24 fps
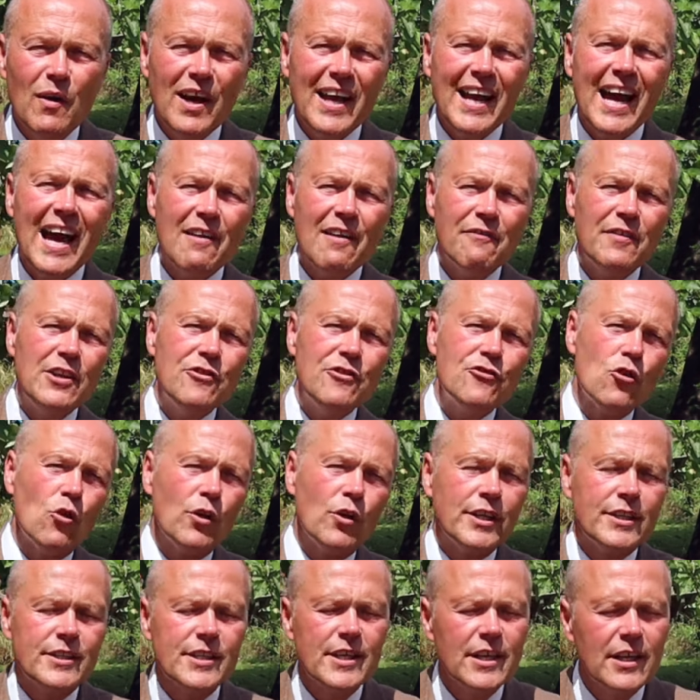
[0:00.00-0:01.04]
I have
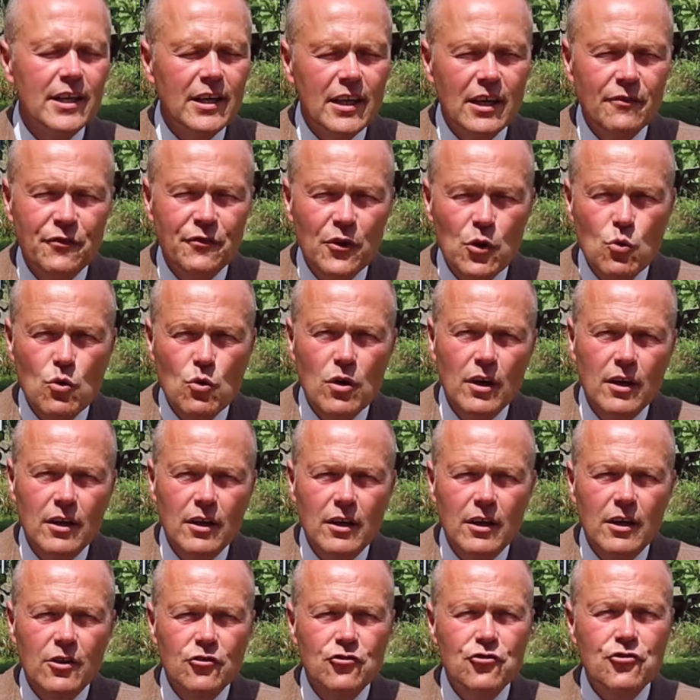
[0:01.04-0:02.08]
enjoyed a few
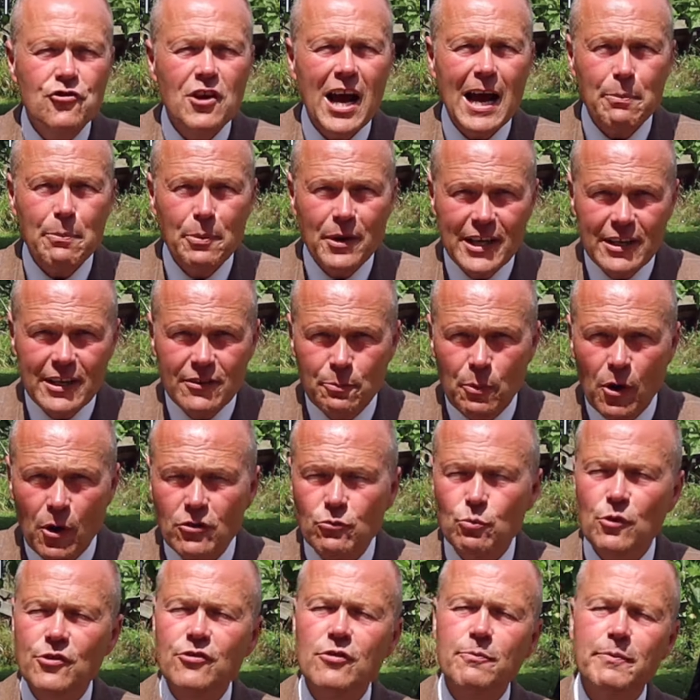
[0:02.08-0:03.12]
Japanese
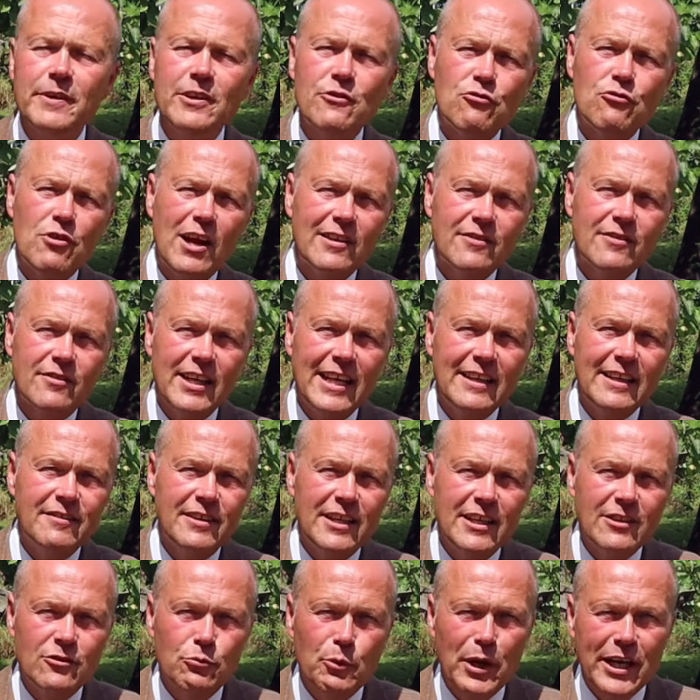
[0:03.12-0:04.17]
books which have been
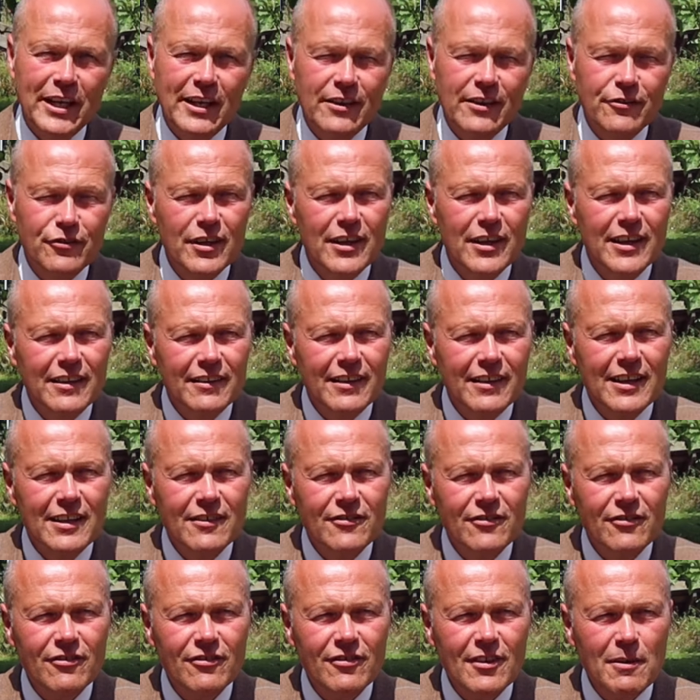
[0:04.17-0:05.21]
translated into English. There
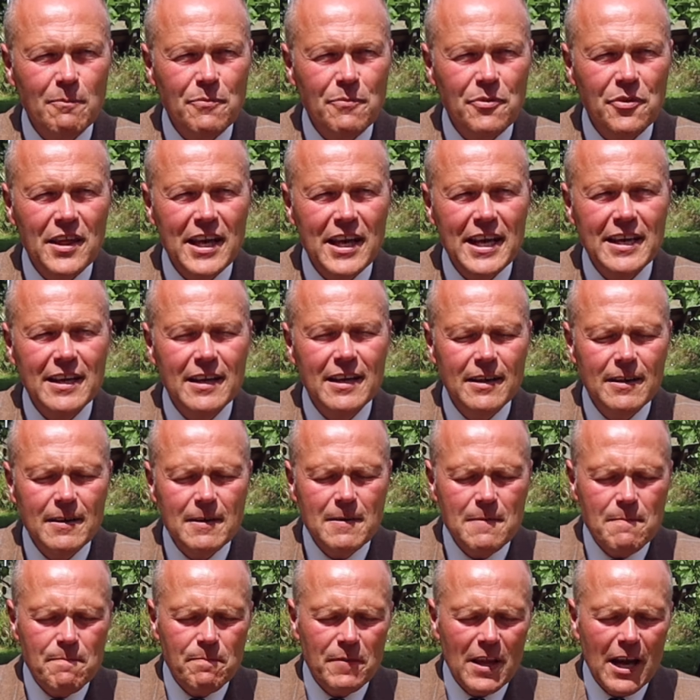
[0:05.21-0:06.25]
is something
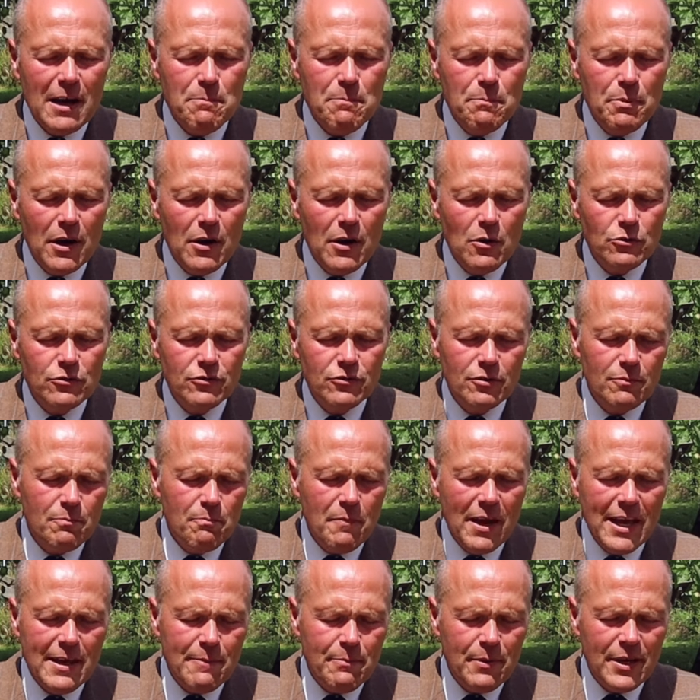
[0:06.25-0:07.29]
about
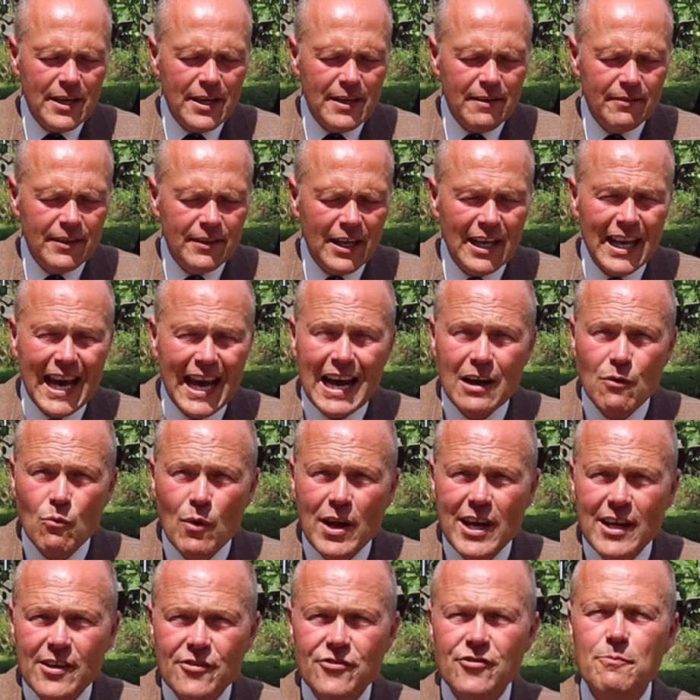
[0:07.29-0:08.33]
maybe the
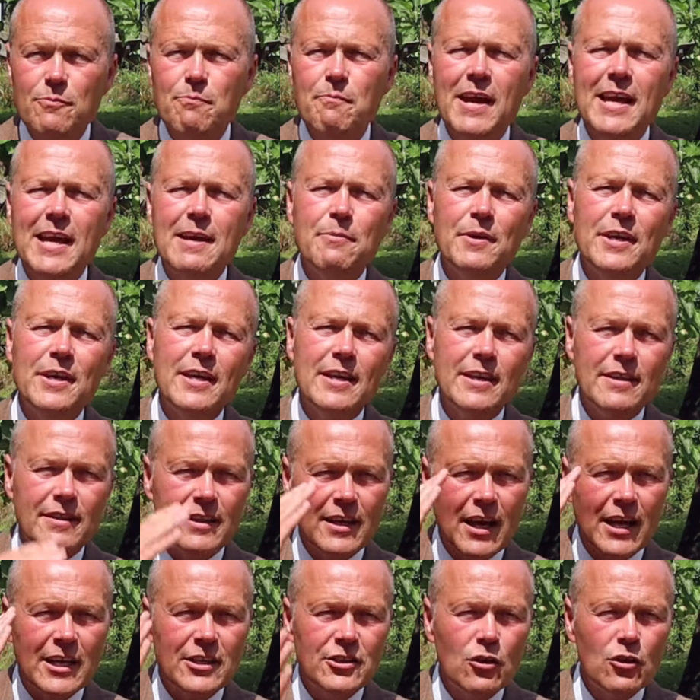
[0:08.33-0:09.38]
language, maybe
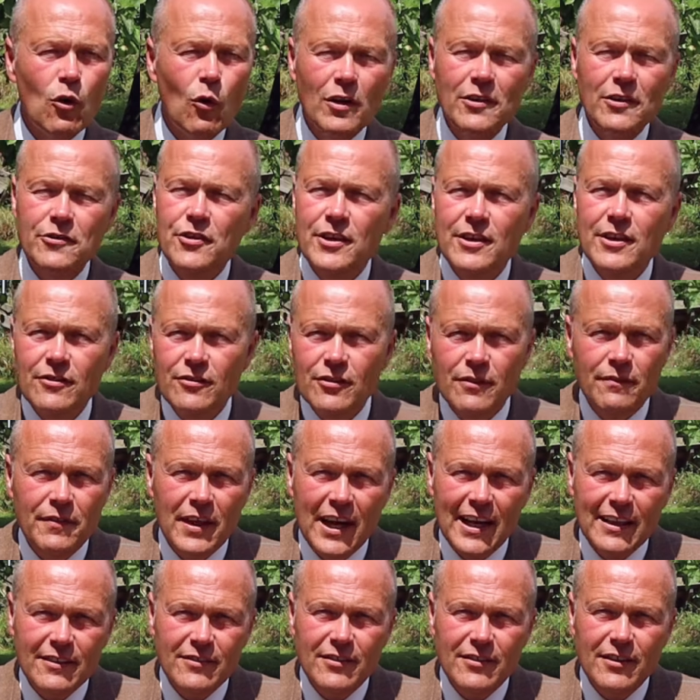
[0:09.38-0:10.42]
the ideologies of
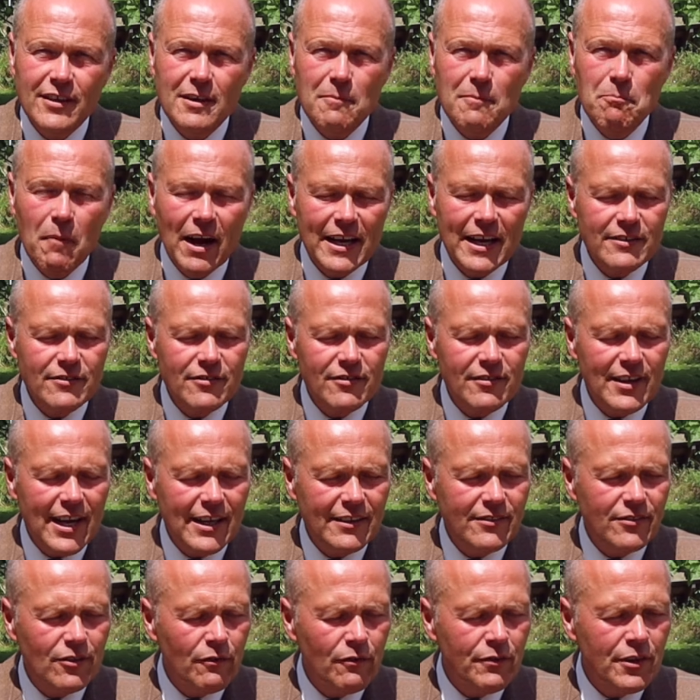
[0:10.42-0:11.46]
that
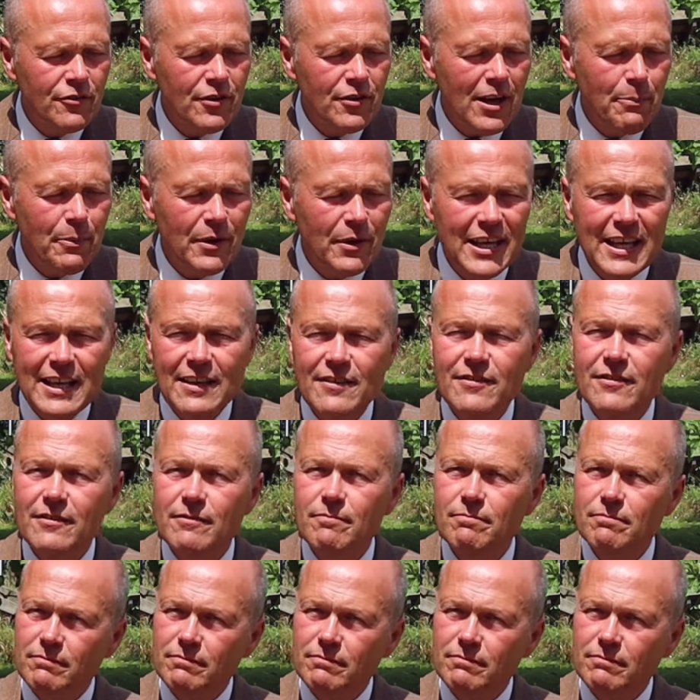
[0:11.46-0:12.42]
mindset of the Japanese